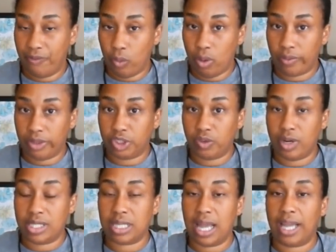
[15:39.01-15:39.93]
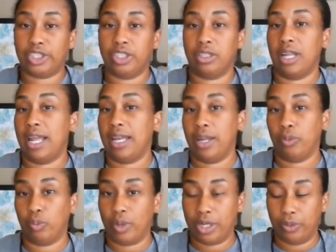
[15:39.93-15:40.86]
board the transaction, and
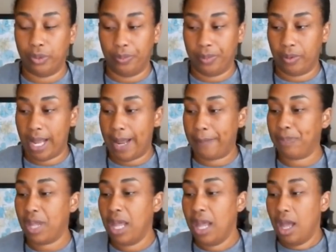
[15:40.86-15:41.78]
then regroup, okay?